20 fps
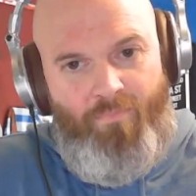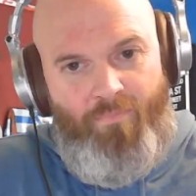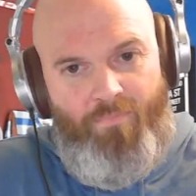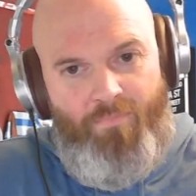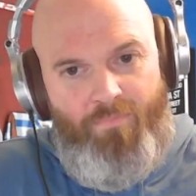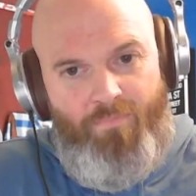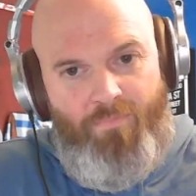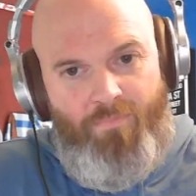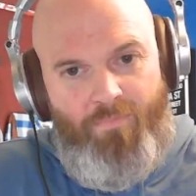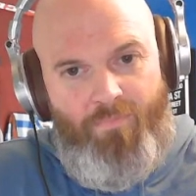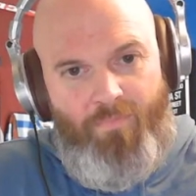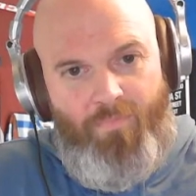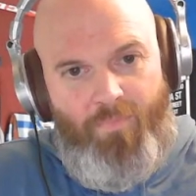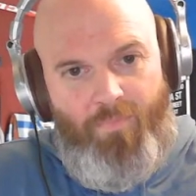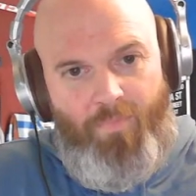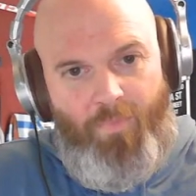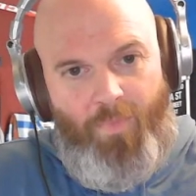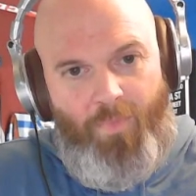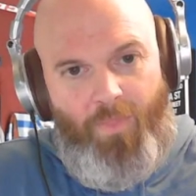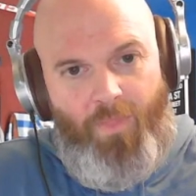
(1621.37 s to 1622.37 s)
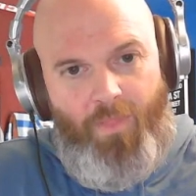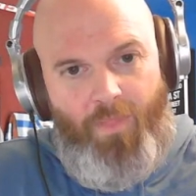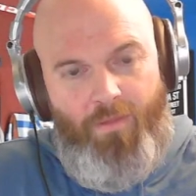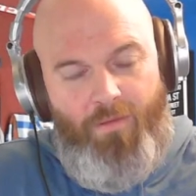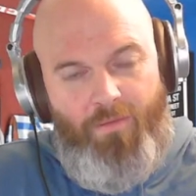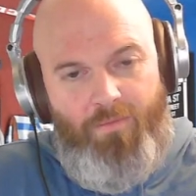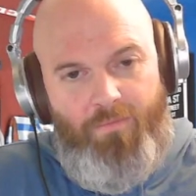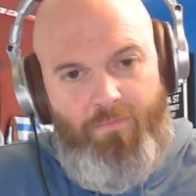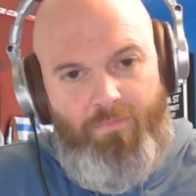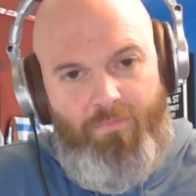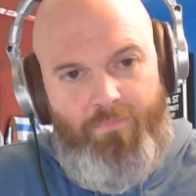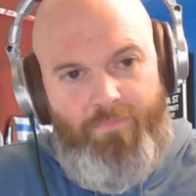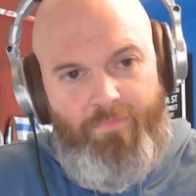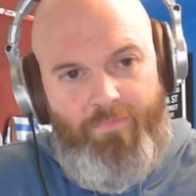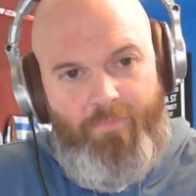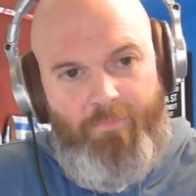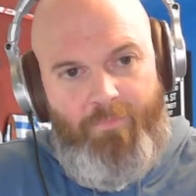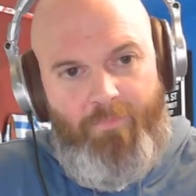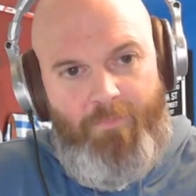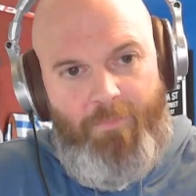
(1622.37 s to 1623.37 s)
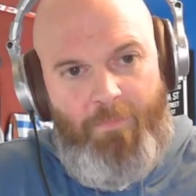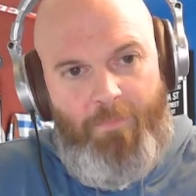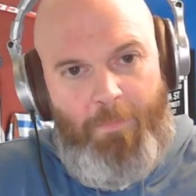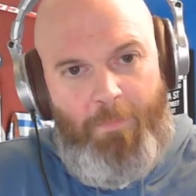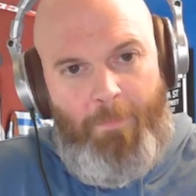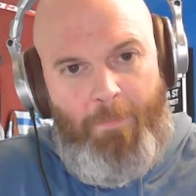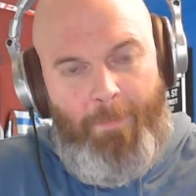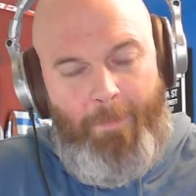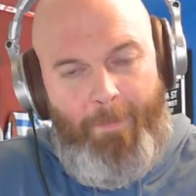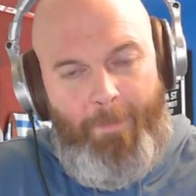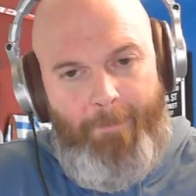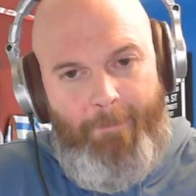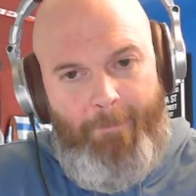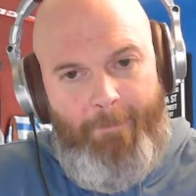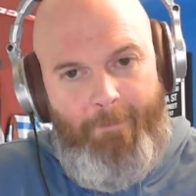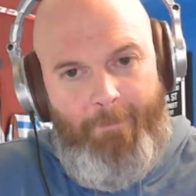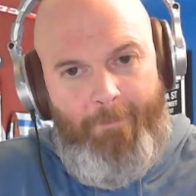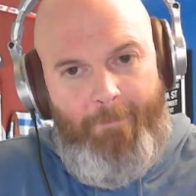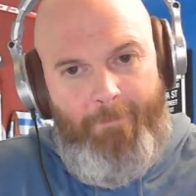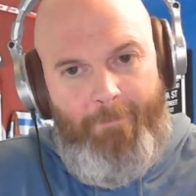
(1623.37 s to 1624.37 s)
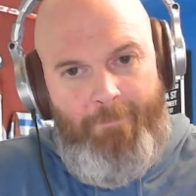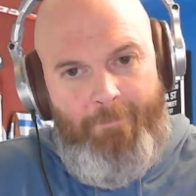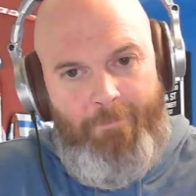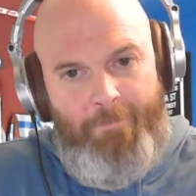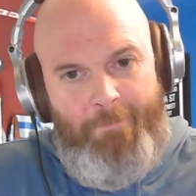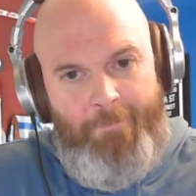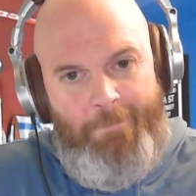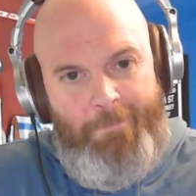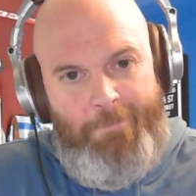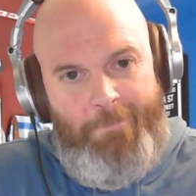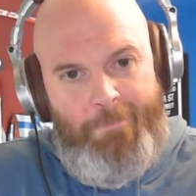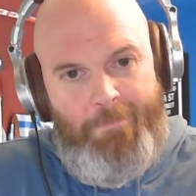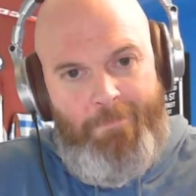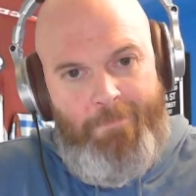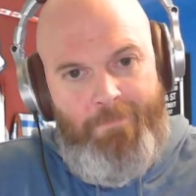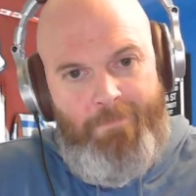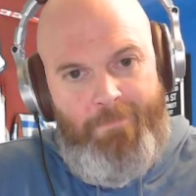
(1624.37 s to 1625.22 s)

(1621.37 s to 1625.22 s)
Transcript: (silent)